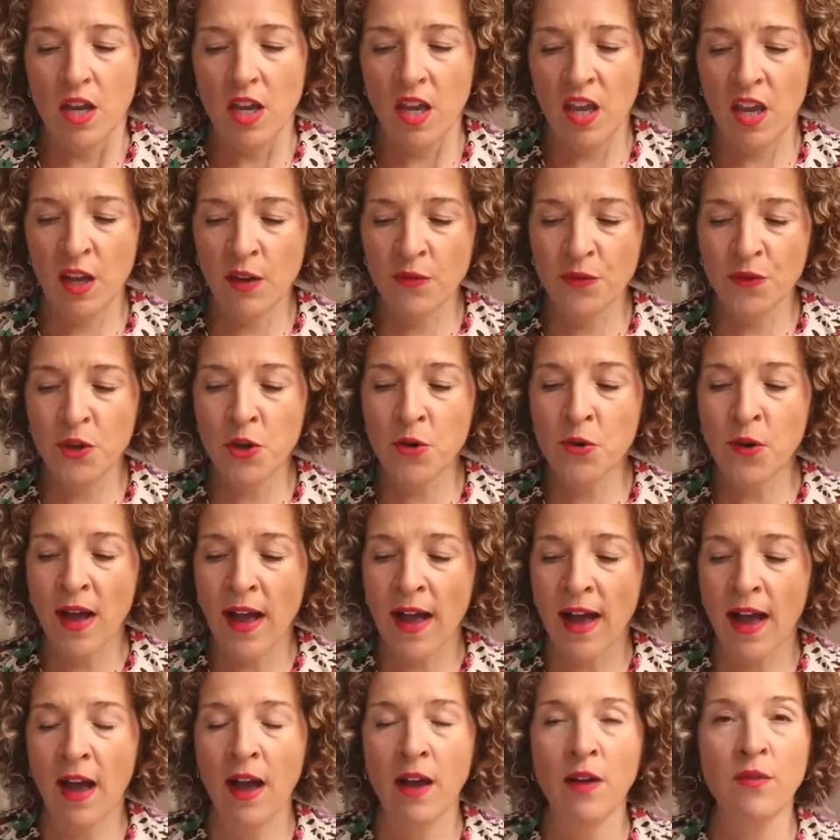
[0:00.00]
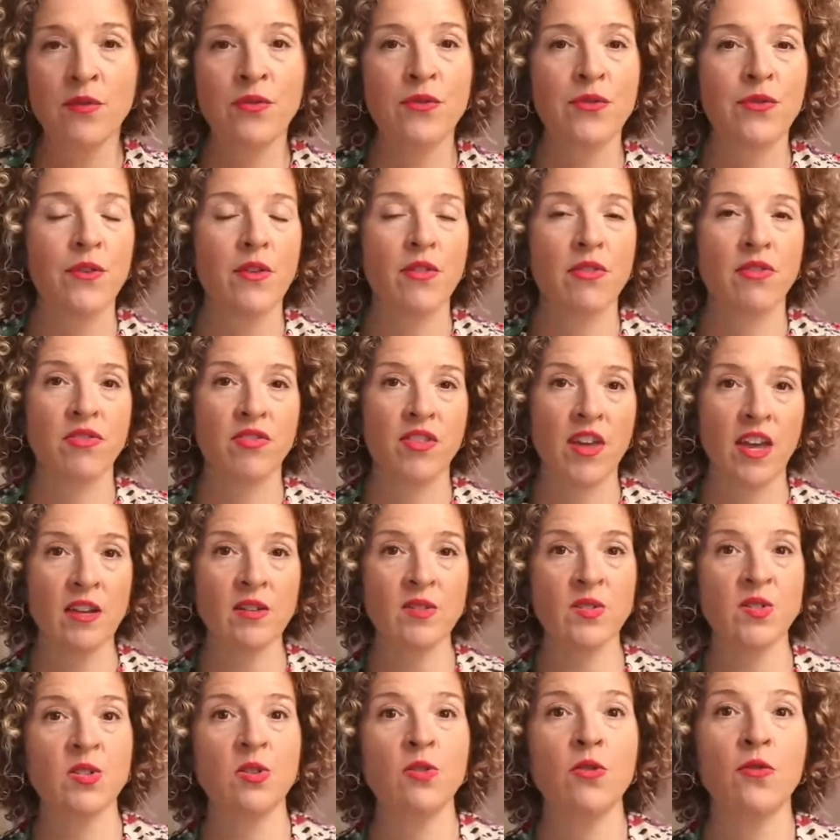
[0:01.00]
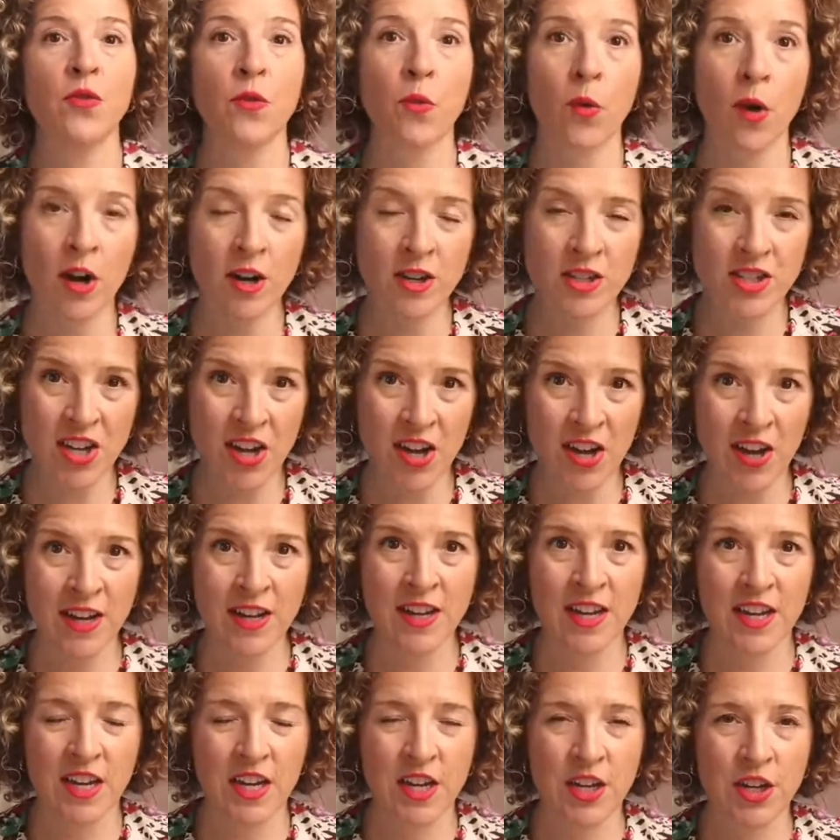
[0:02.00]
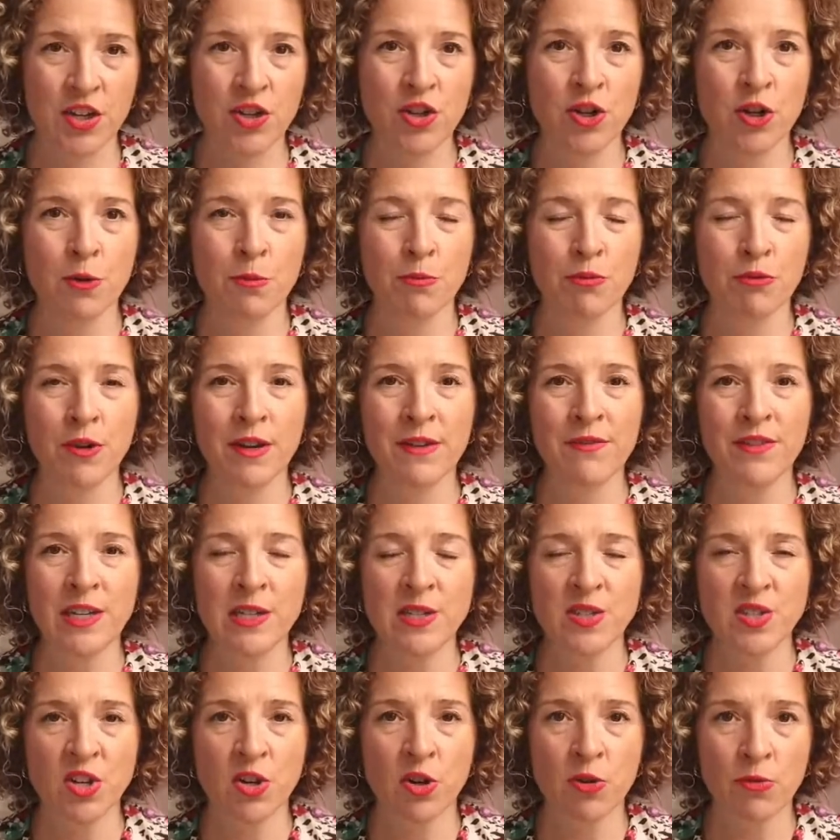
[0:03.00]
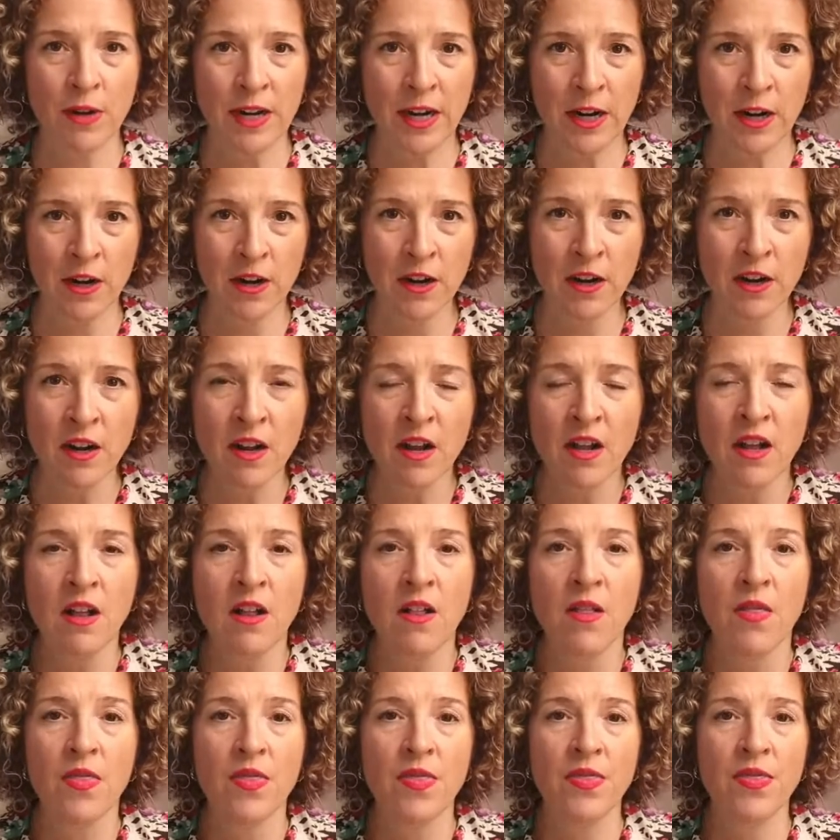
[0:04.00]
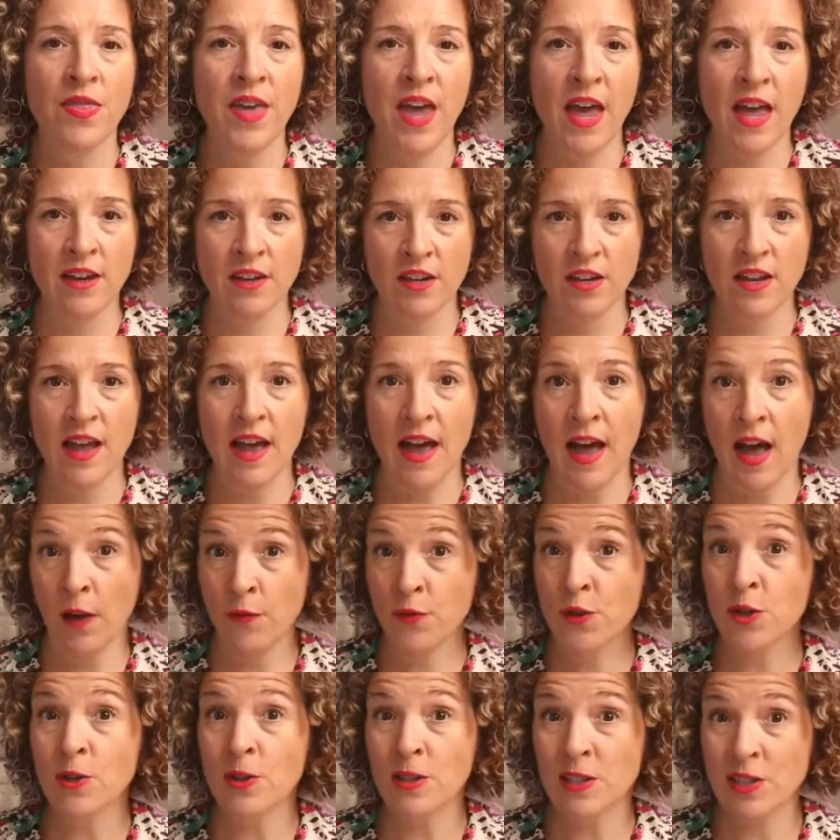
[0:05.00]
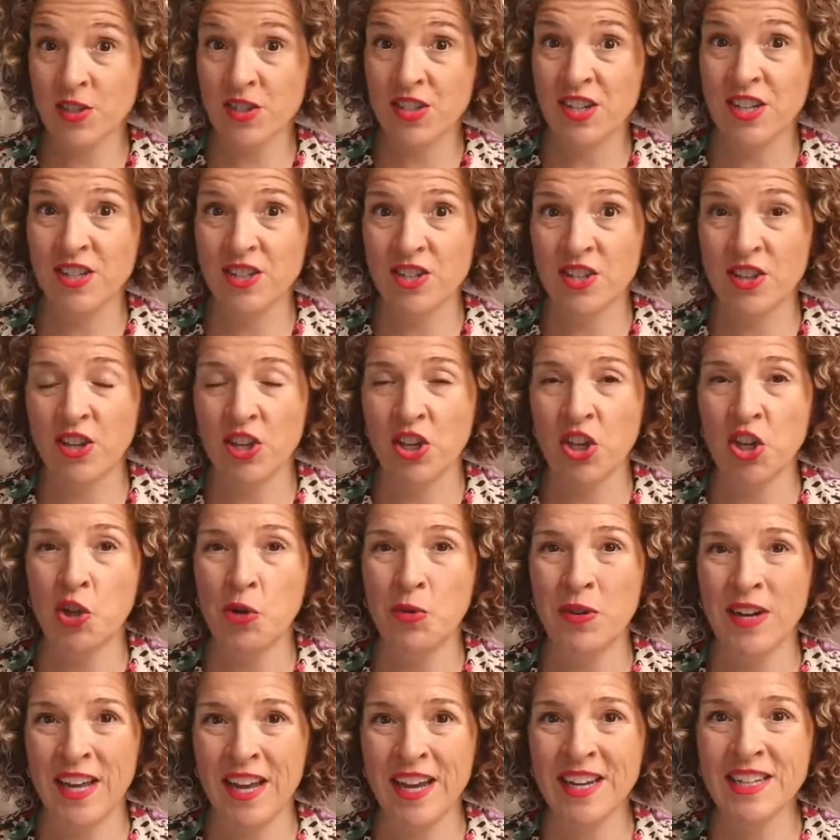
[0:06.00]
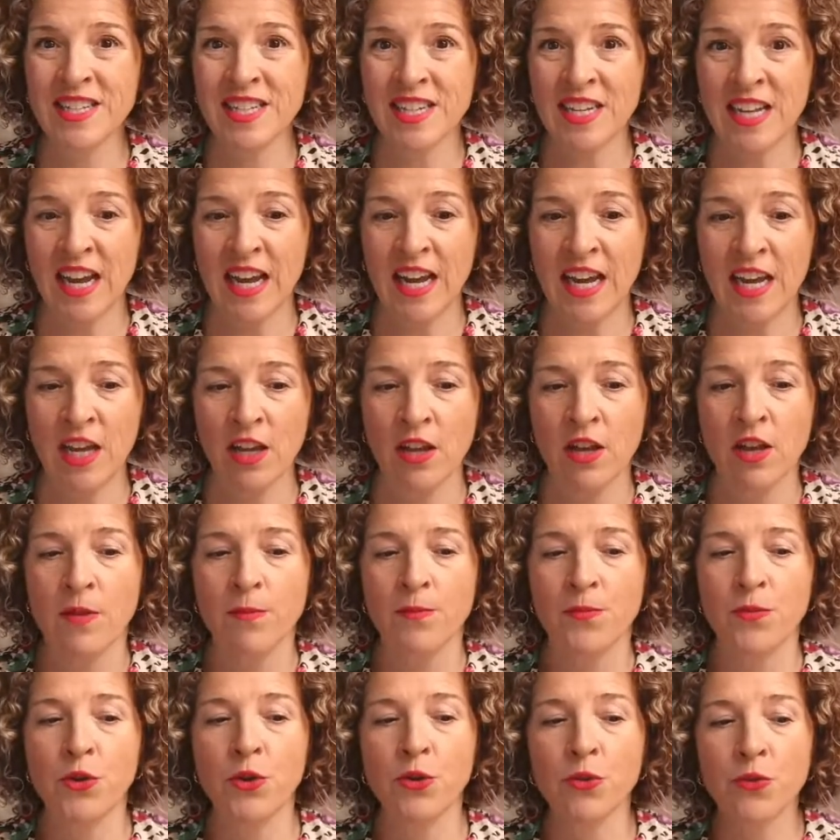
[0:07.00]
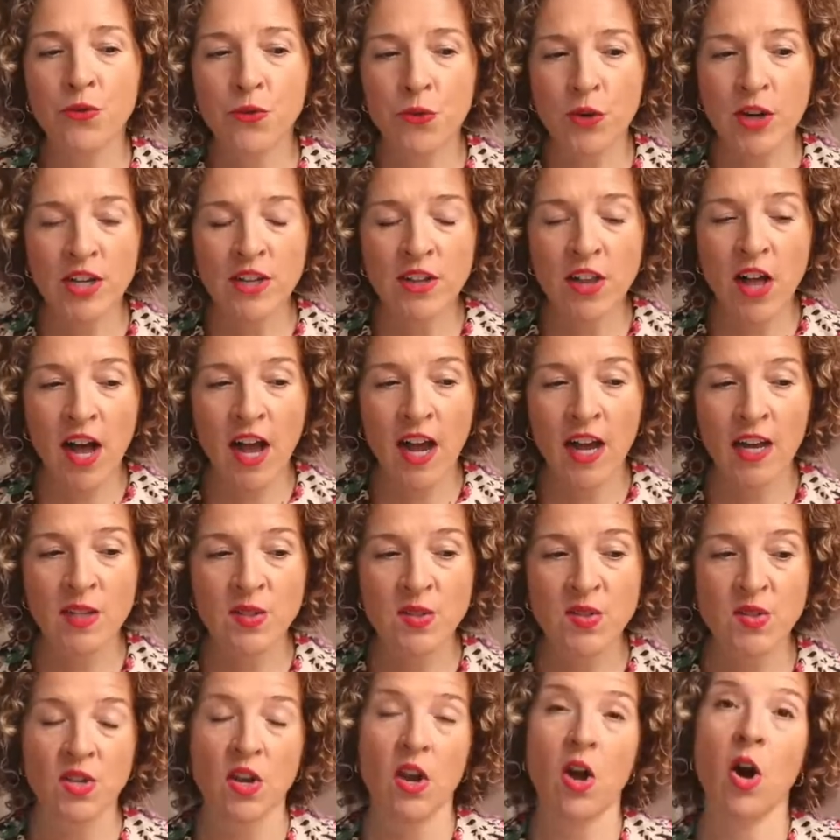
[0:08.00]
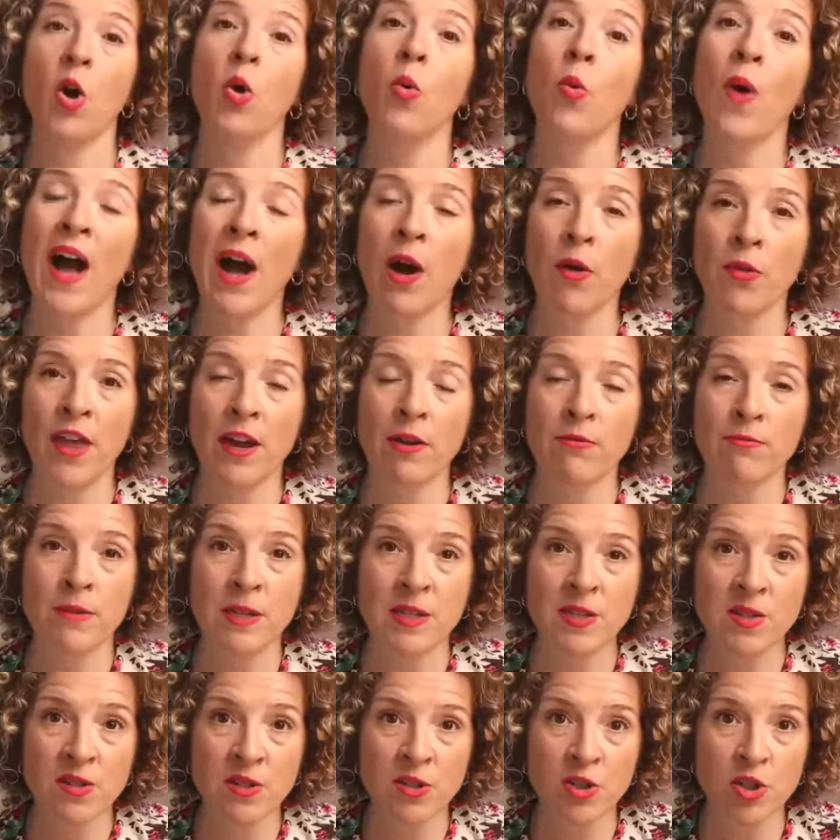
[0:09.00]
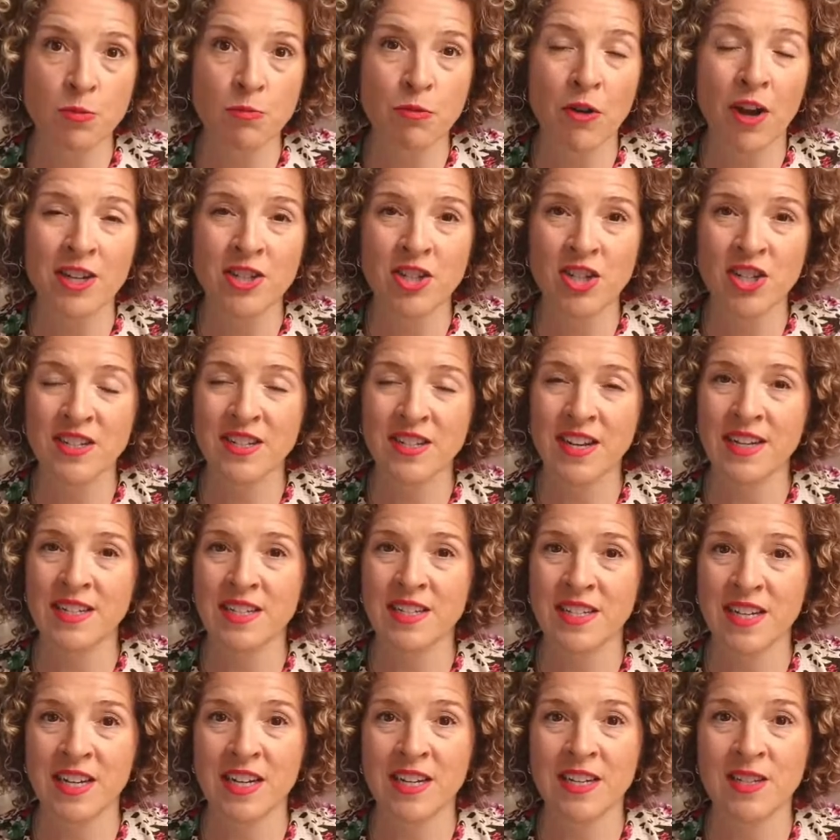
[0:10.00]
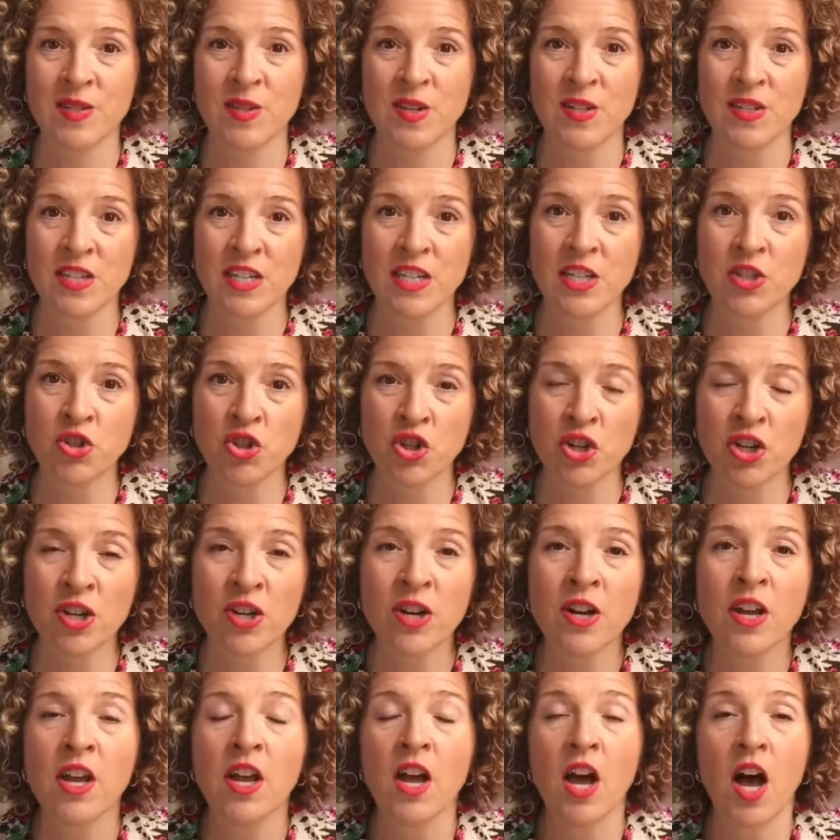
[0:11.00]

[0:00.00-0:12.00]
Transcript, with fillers: If you have things you've worked on in your previous career that after listening to the Q&A today, you've realized, "Oh wow, that research project I did as a teacher,